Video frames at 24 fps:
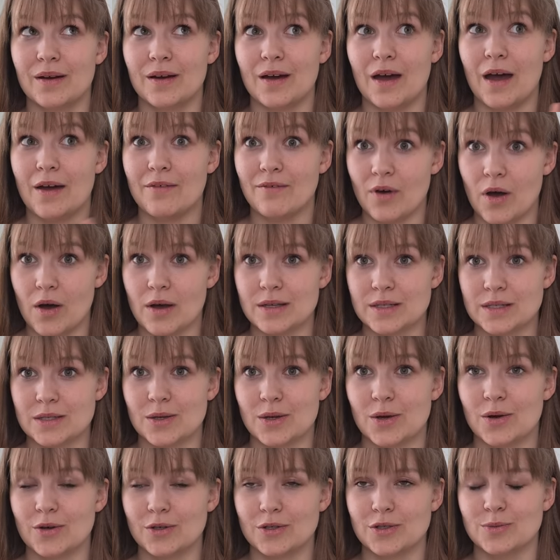I've asked
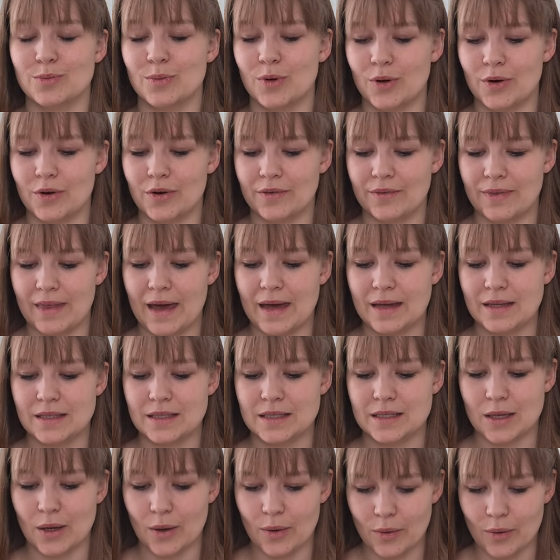her to borrow that,
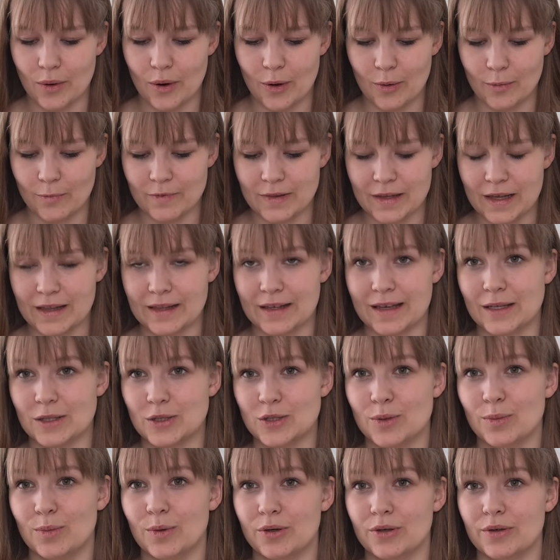so hopefully I'll get
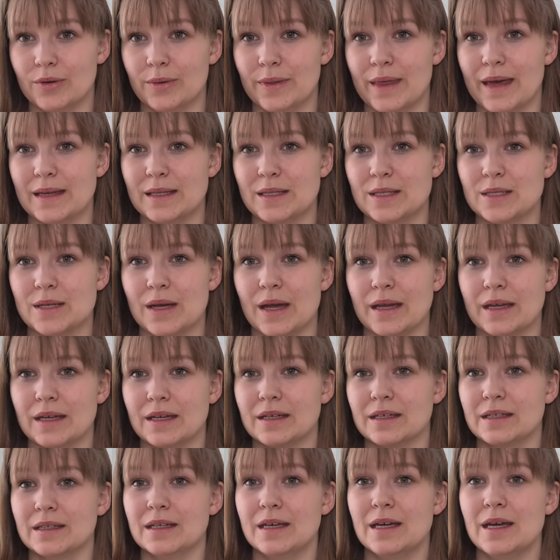to borrow that so I
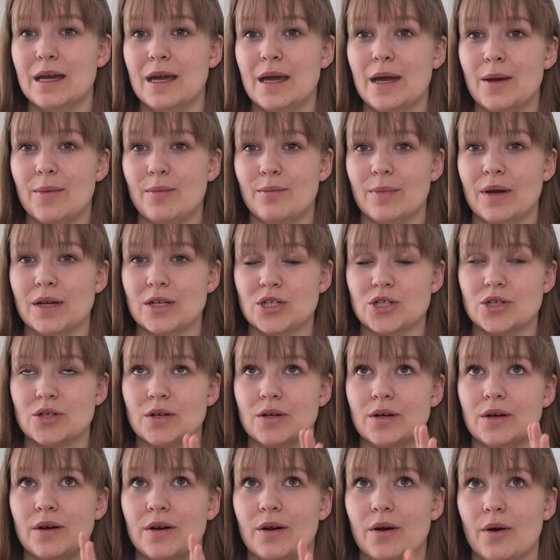can
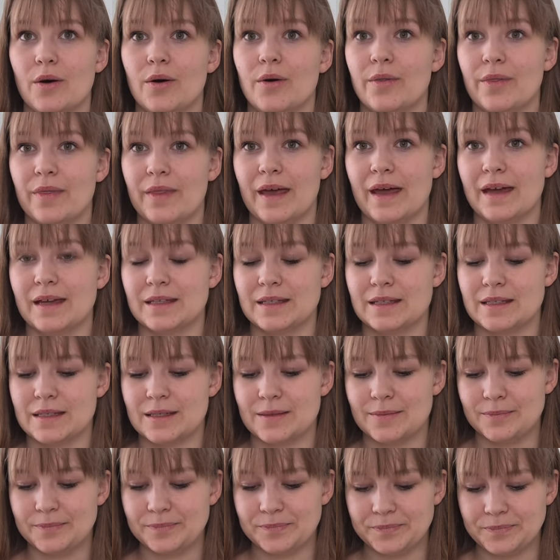measure on
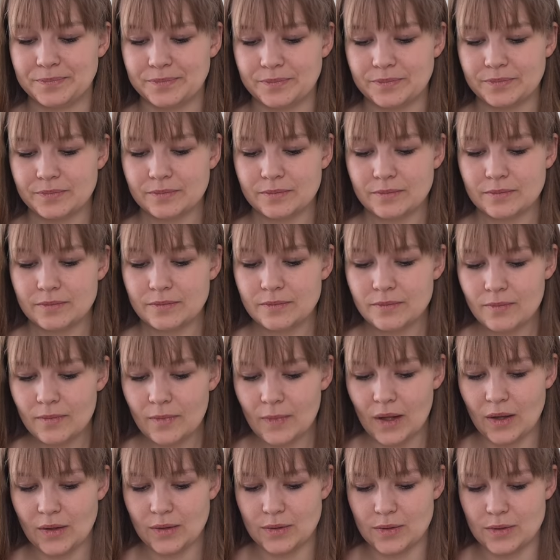that
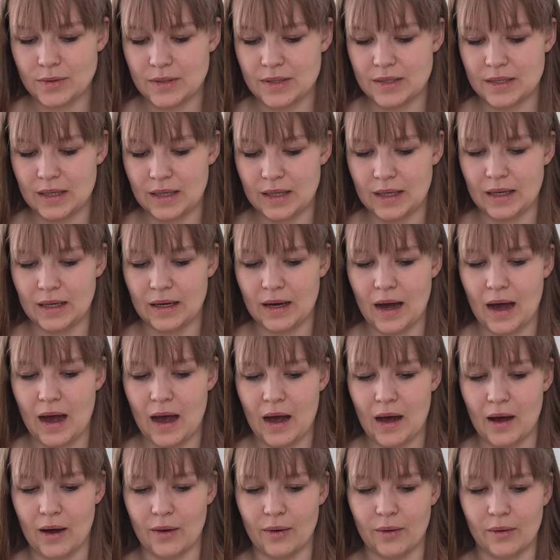to see
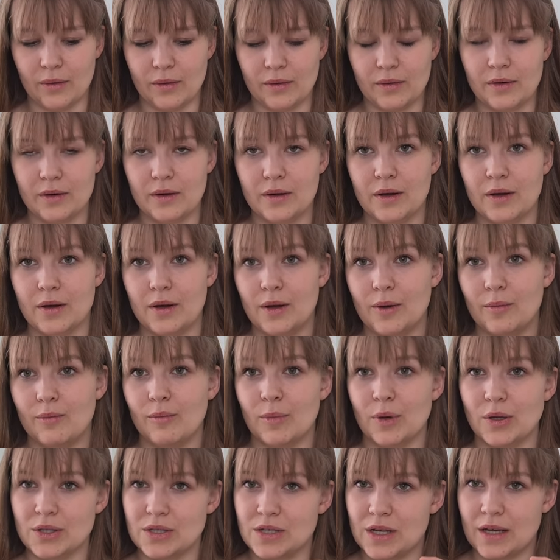how
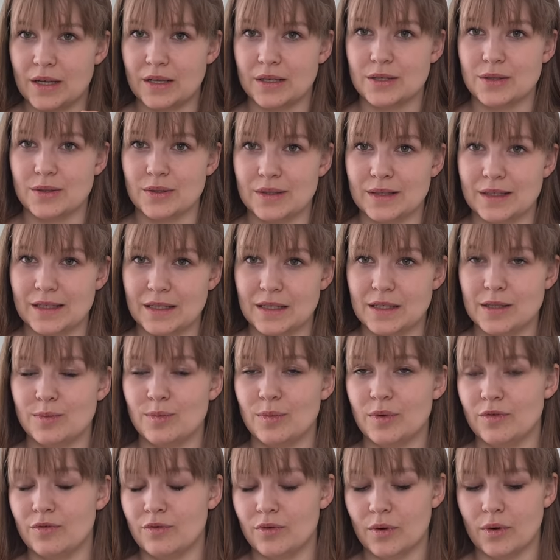much I should knit
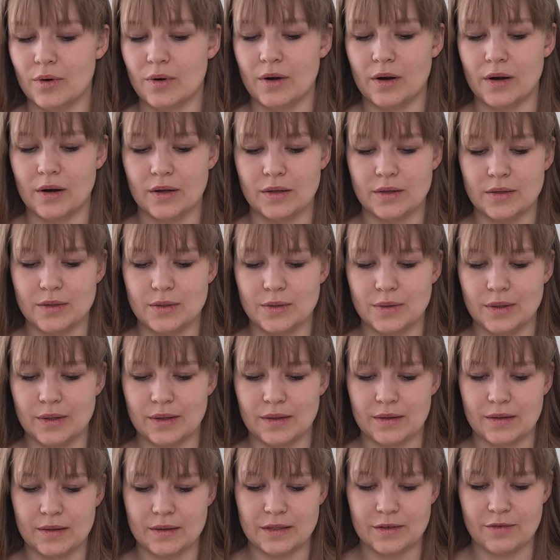before
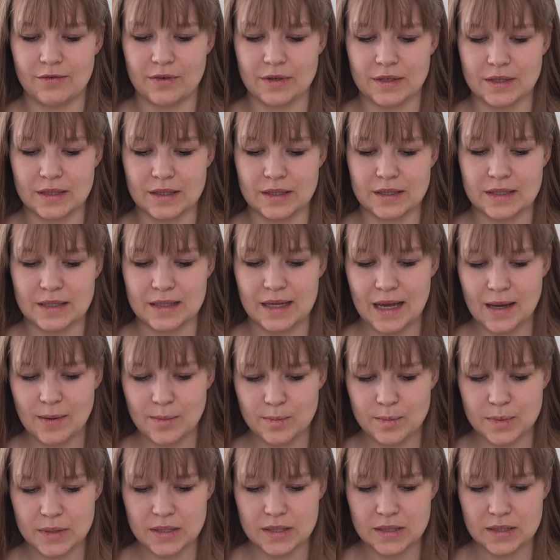doing the different
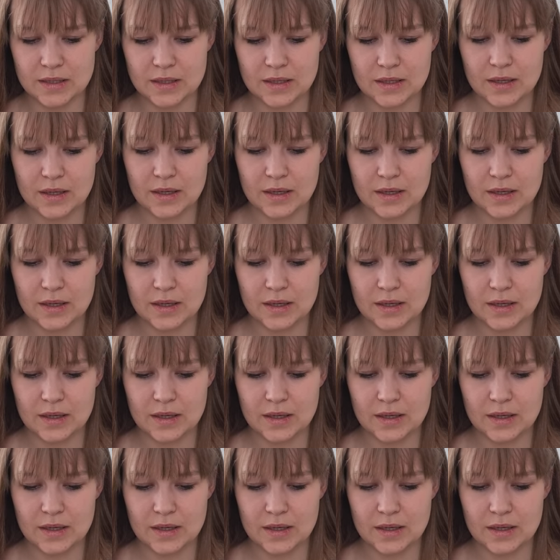steps.